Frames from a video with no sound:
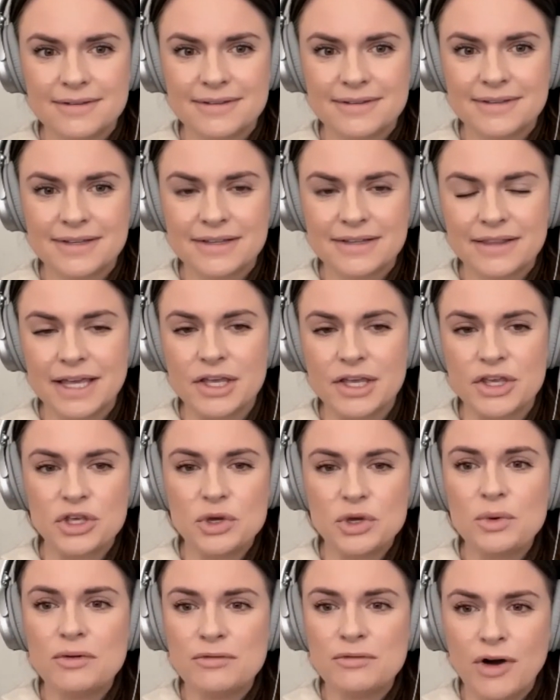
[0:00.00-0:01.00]
Like,
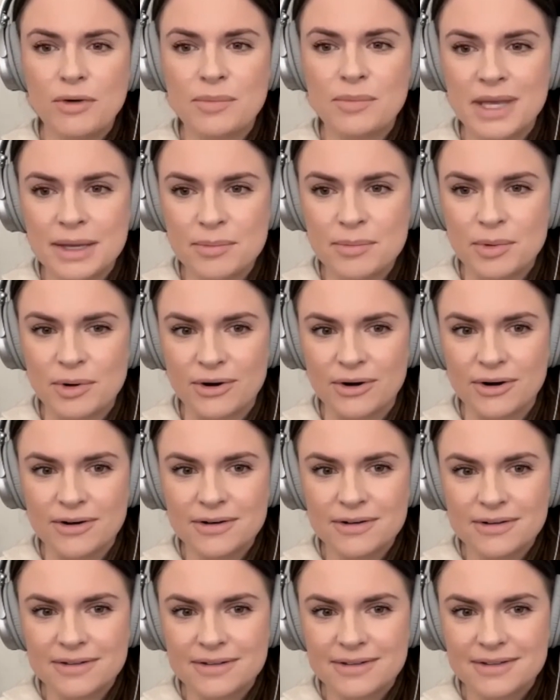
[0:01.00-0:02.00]
you of all
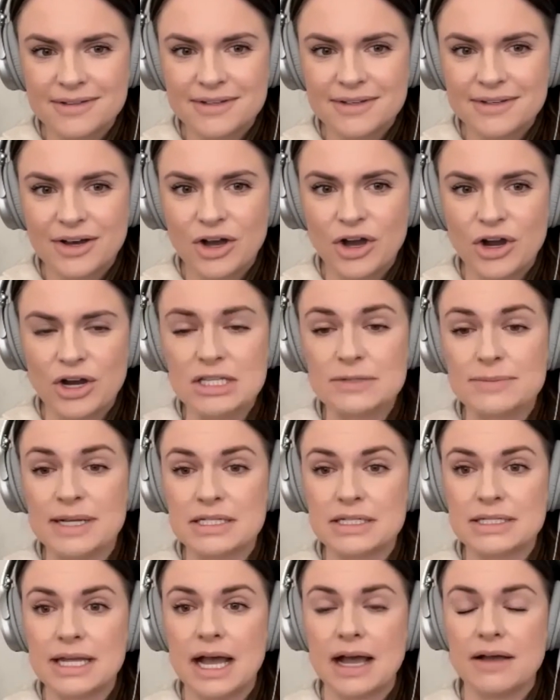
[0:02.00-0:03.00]
people are
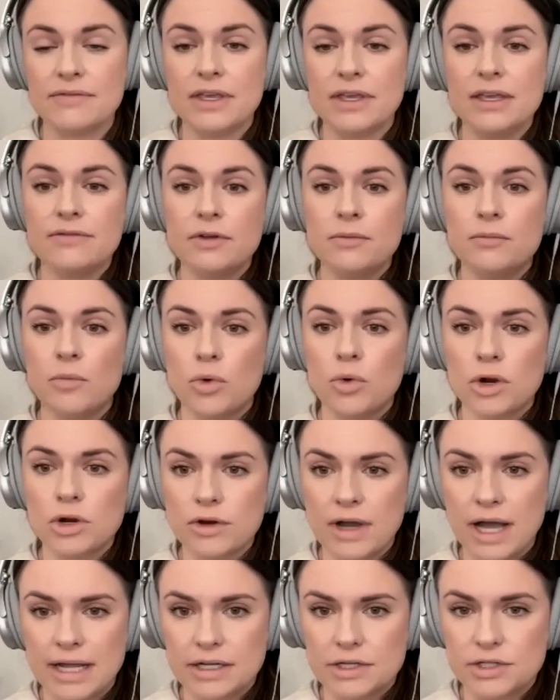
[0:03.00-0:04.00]
expected to have even more
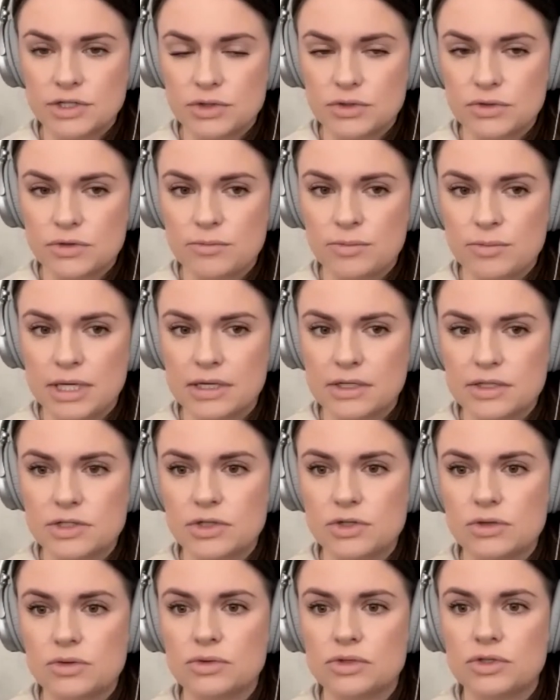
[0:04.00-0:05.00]
gratitude because
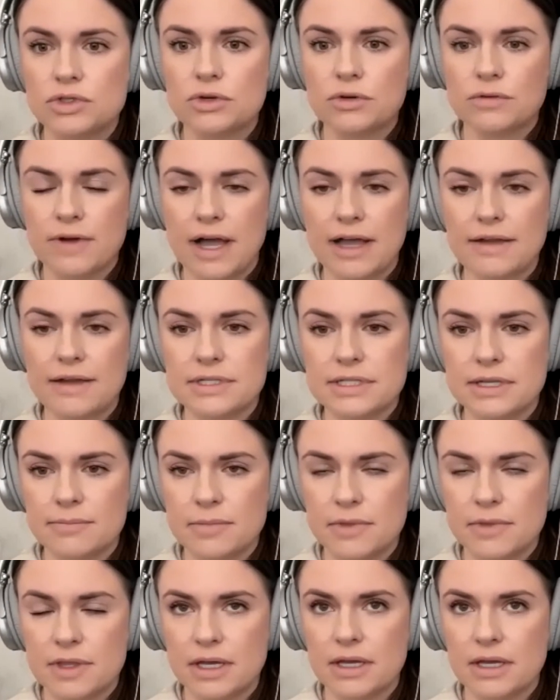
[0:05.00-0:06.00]
you survived
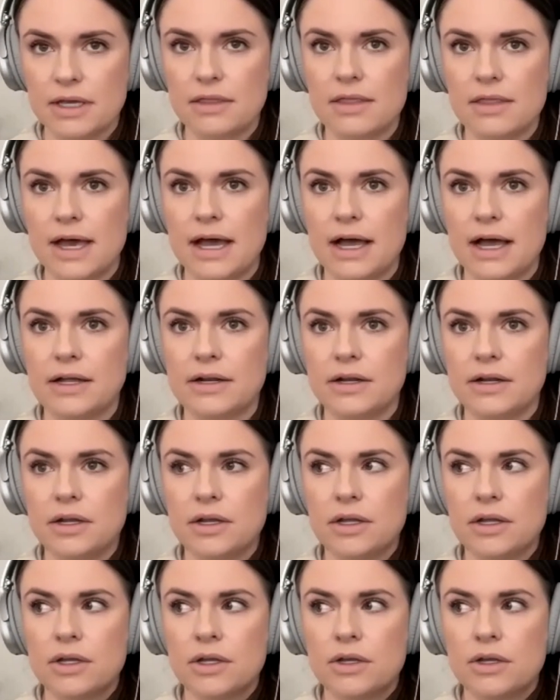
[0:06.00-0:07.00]
something that
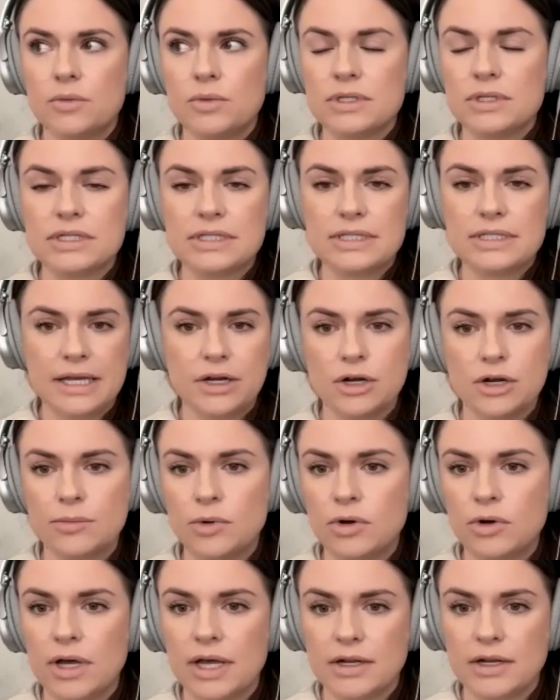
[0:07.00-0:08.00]
was
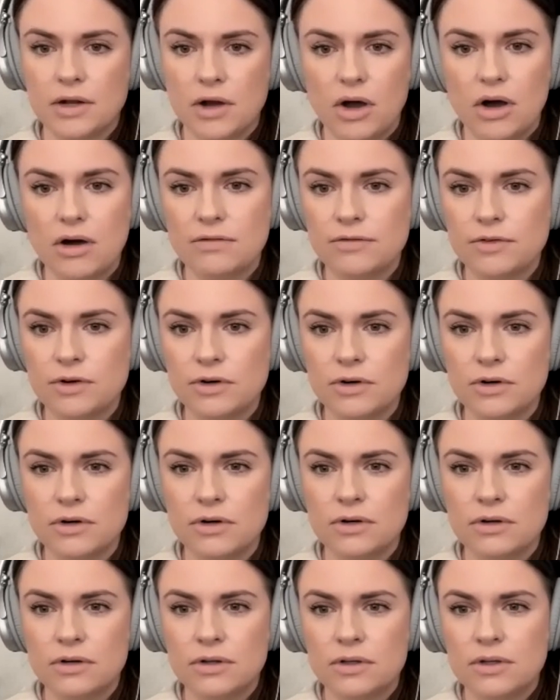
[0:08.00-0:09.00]
terrible and
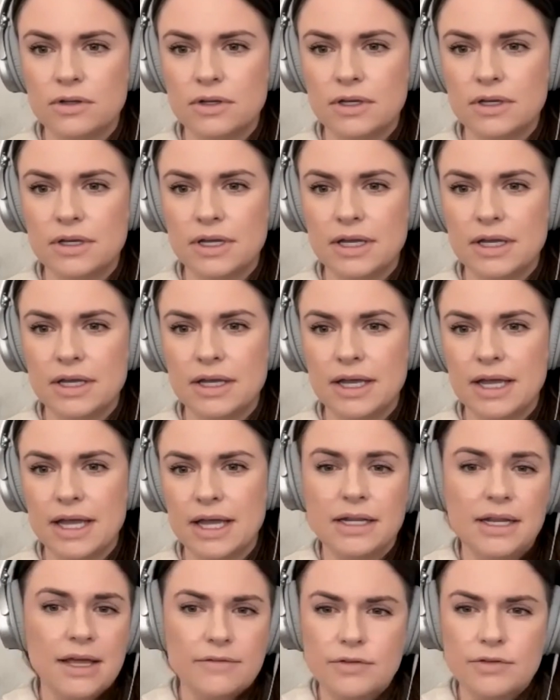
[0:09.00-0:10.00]
awful and
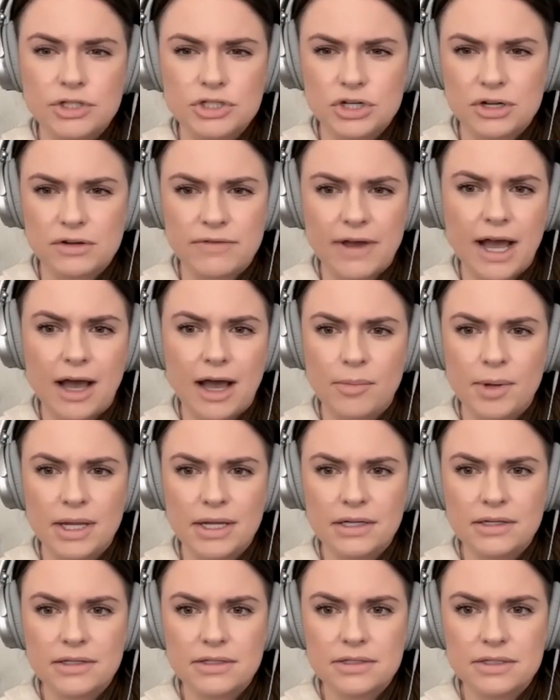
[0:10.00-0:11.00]
never should have
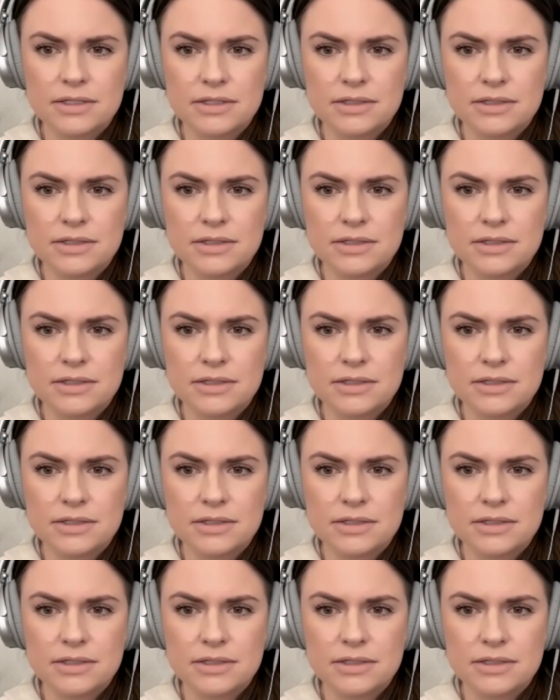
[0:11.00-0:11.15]
happened.